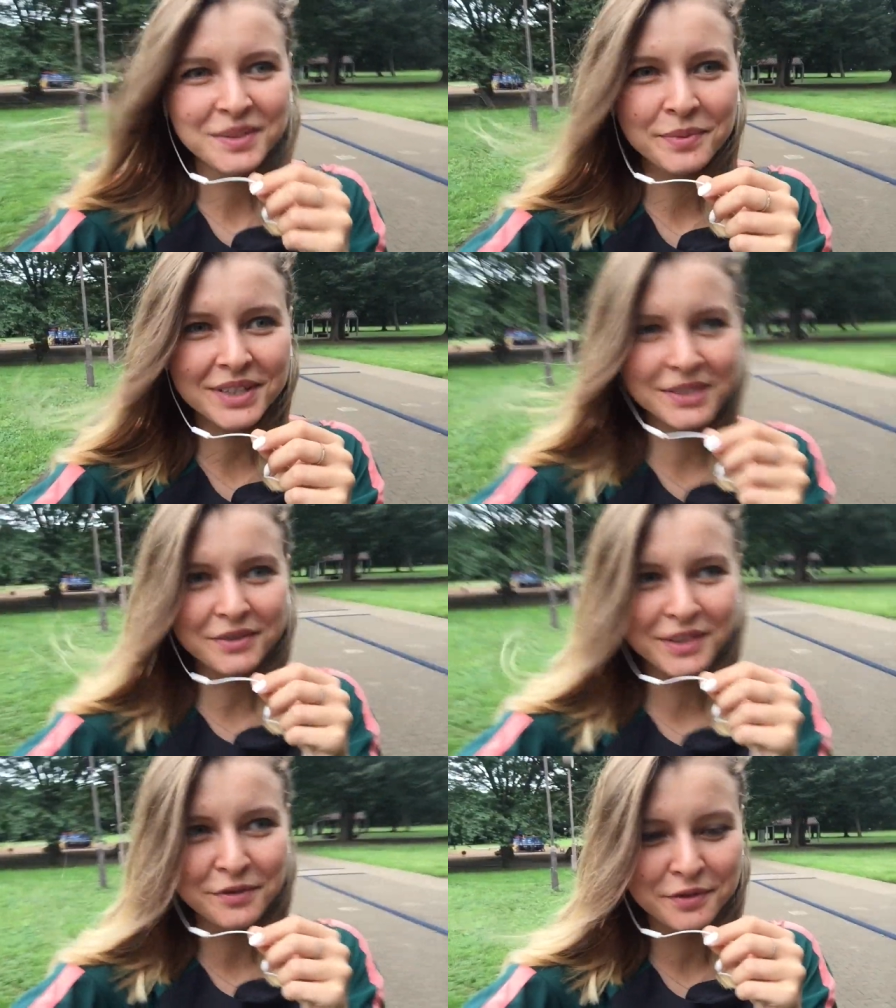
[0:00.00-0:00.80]
most
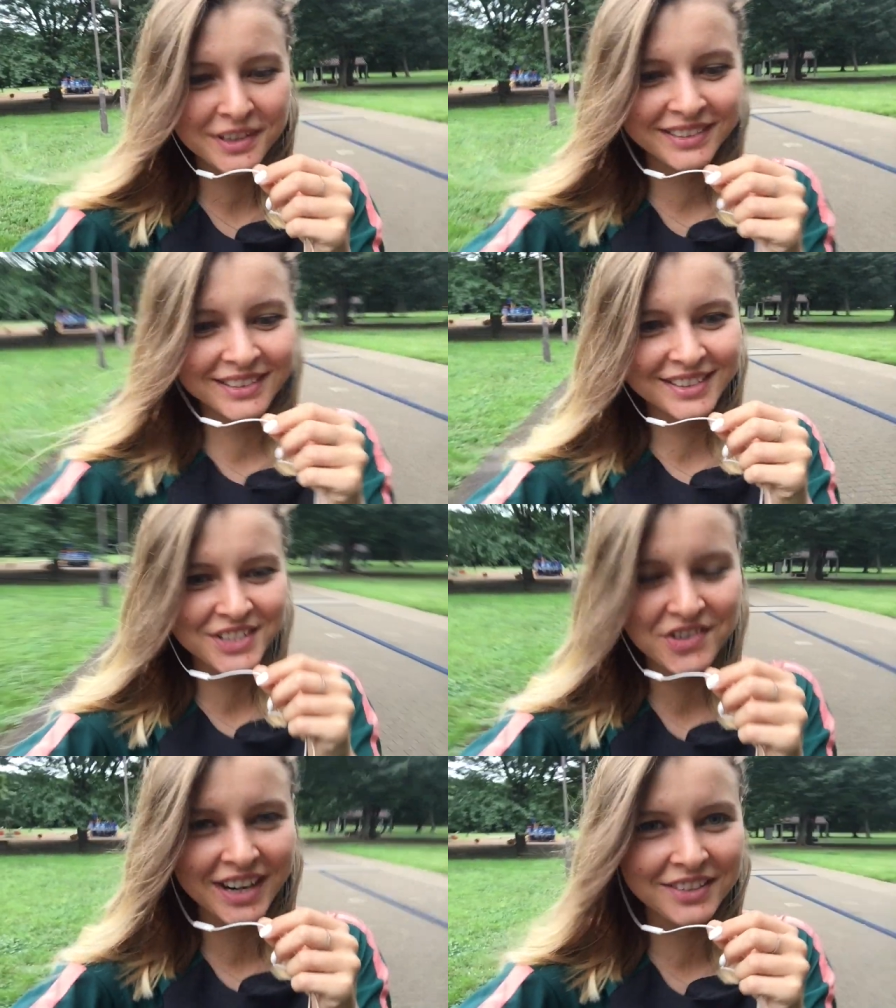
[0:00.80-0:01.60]
of the foreigners
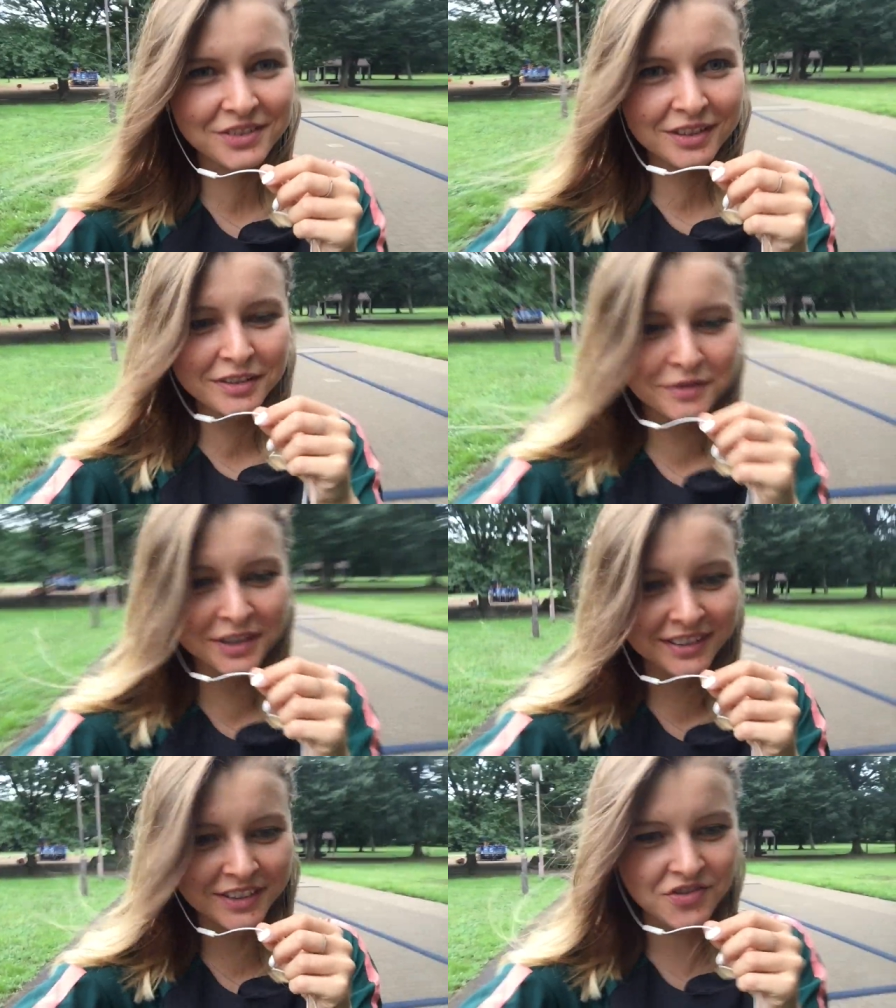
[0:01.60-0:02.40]
trying to
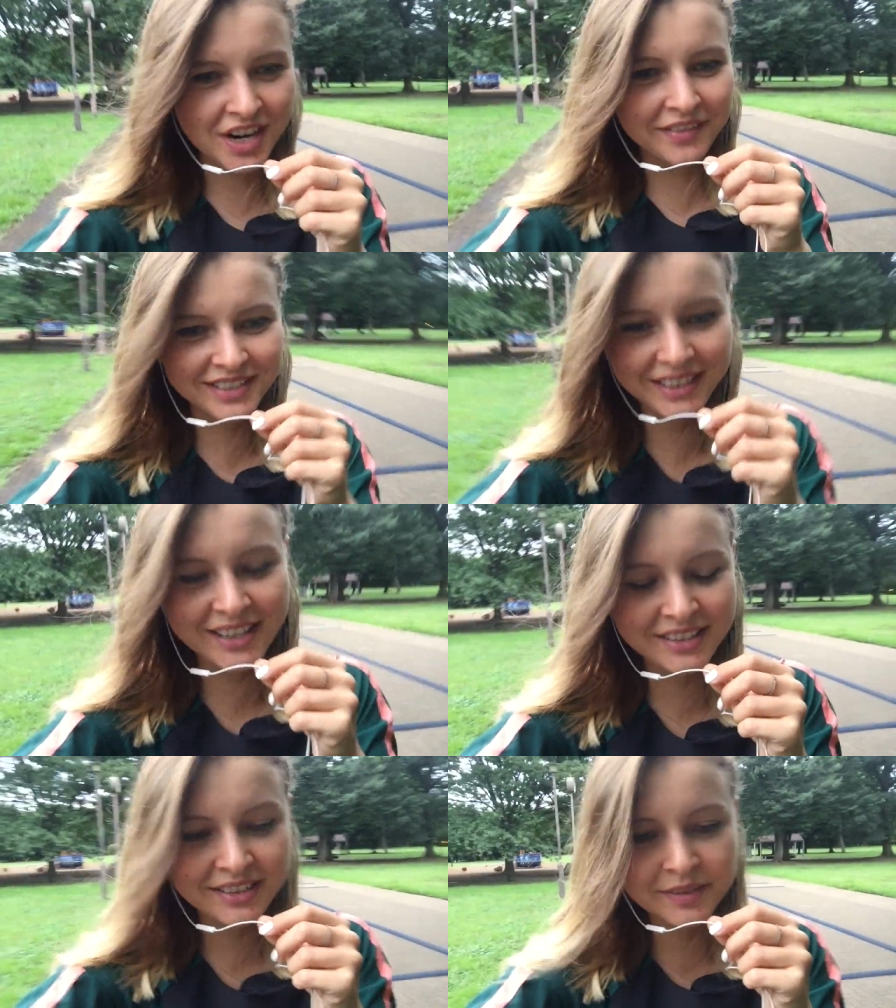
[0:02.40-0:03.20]
convert a driver's
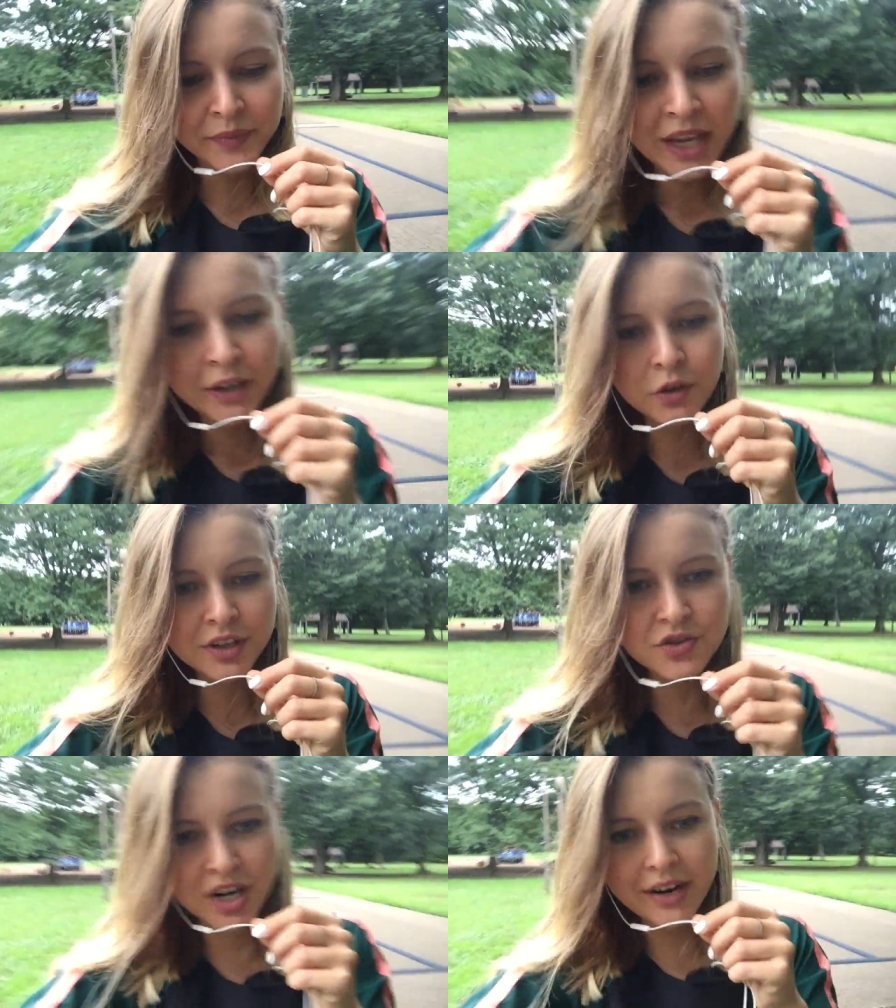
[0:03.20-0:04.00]
license. You
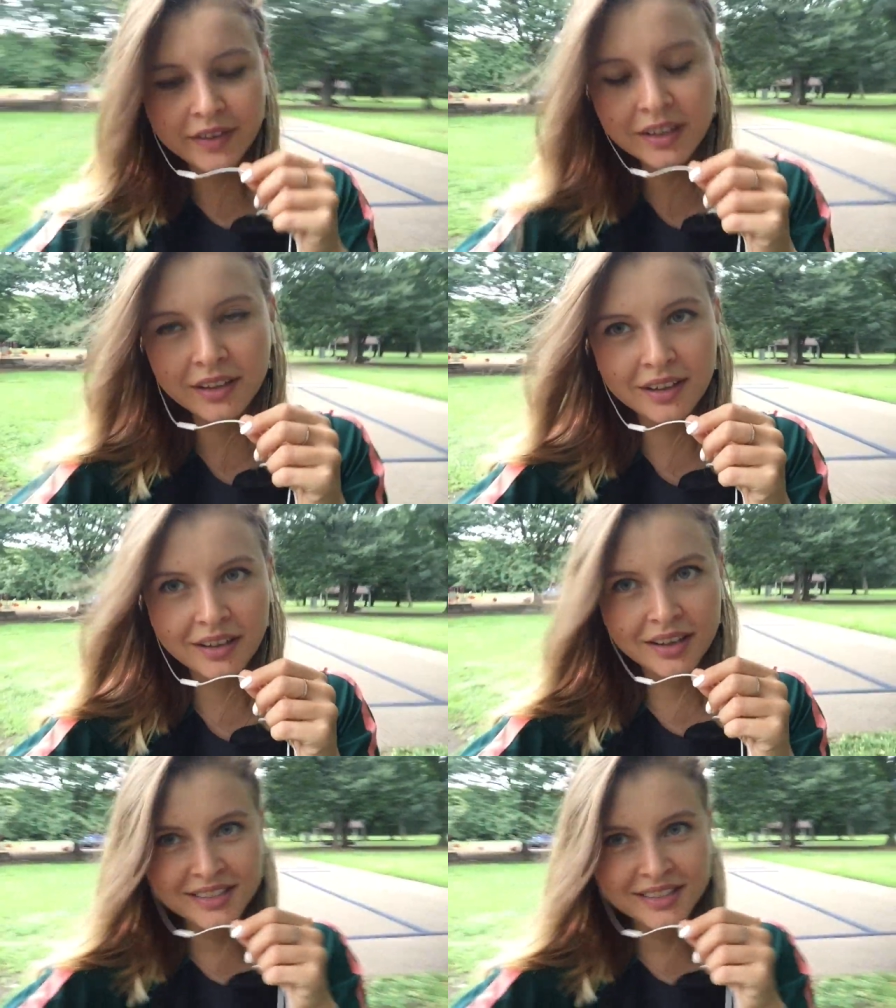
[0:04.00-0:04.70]
are driving at